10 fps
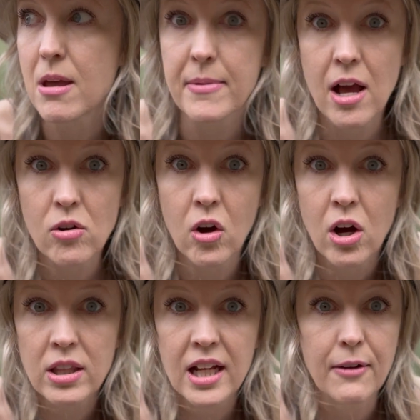I'm an
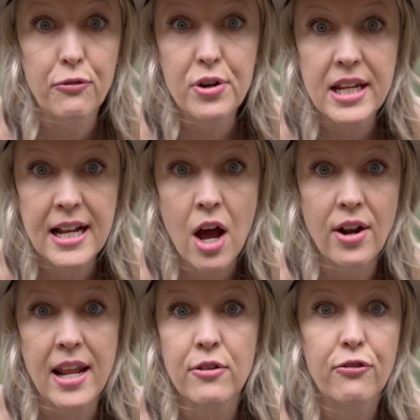alcoholic, I'm freaking out.
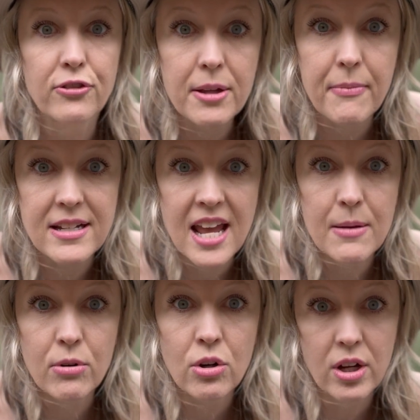I didn't flip my
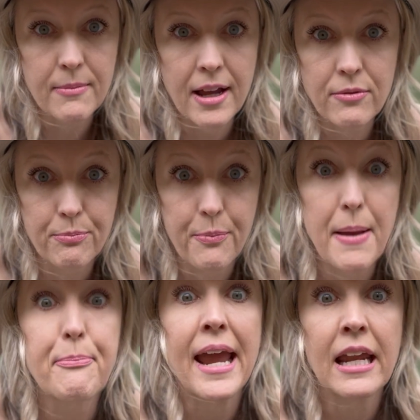table in my
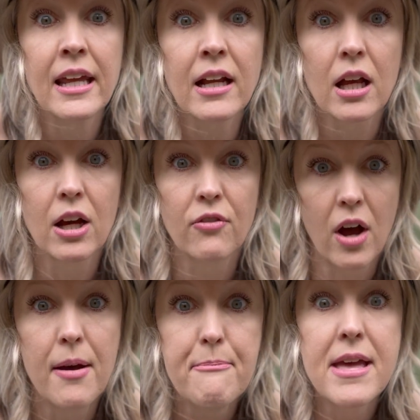panic of
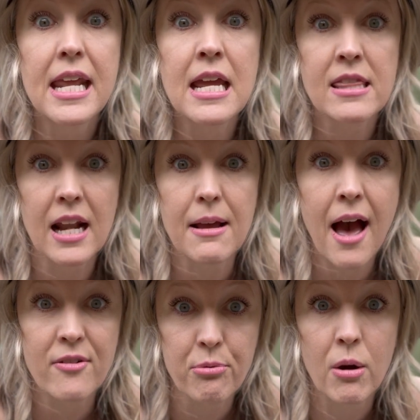admitting that I
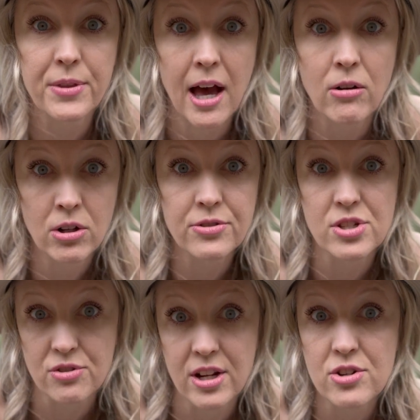have a problem with alcohol to
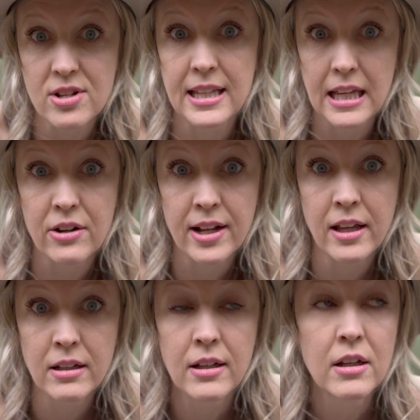strangers on the
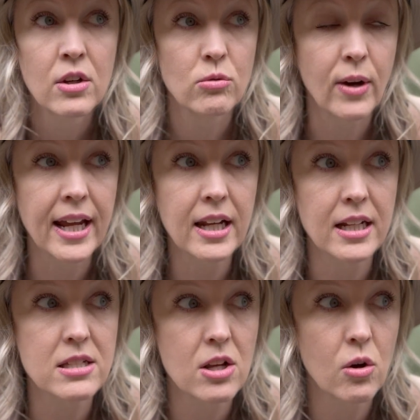internet, right?
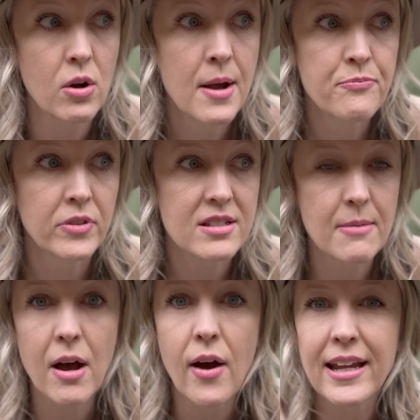And so
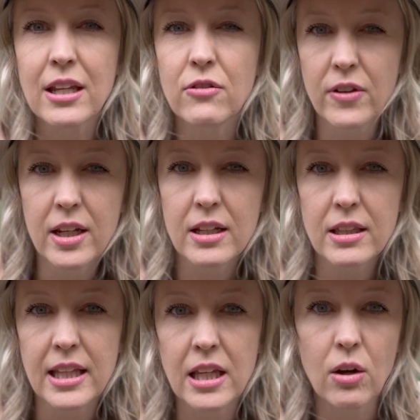somehow I
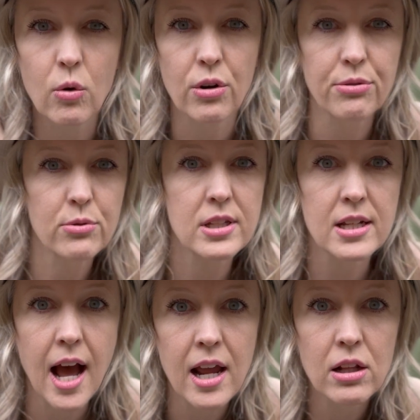conveniently, or through
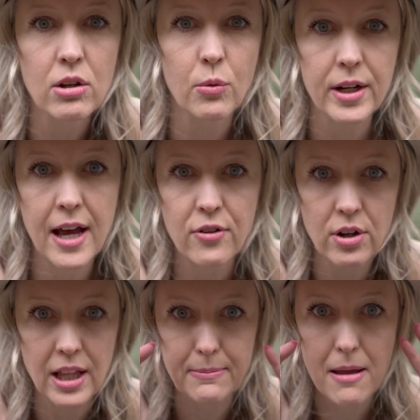denial or whatever,
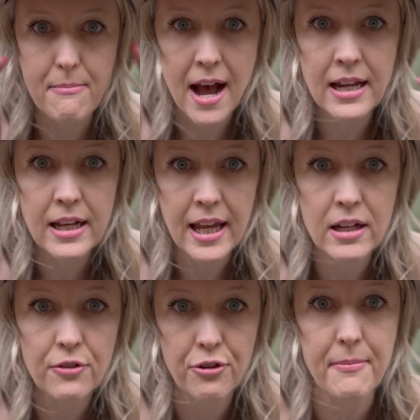like my mind hid
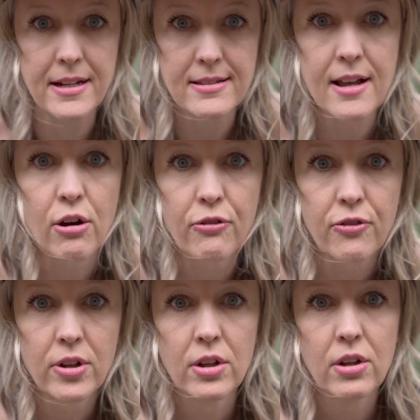it from myself
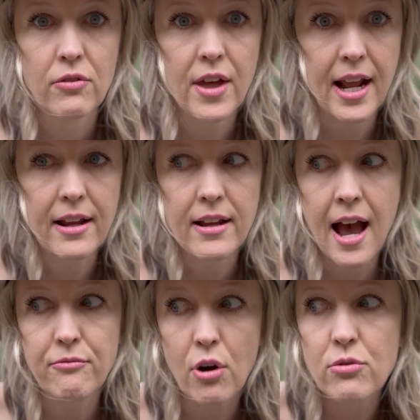that
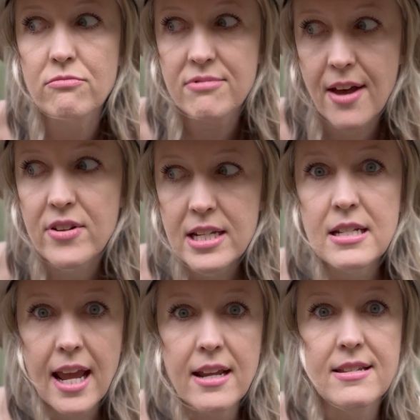I wrote 17
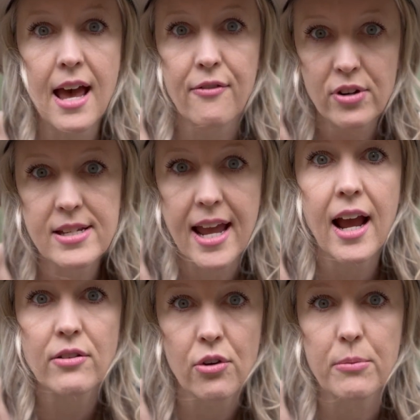days, every day
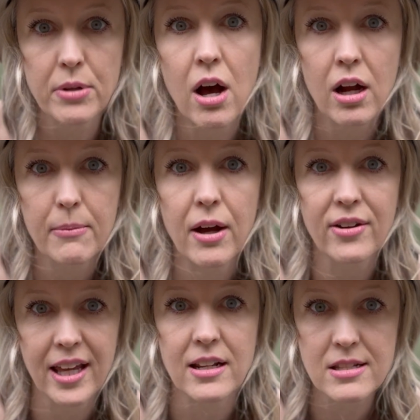I wrote a blog about
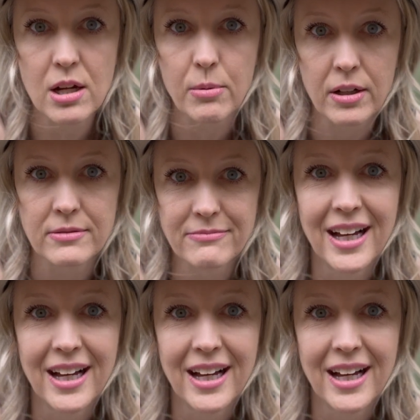getting sober.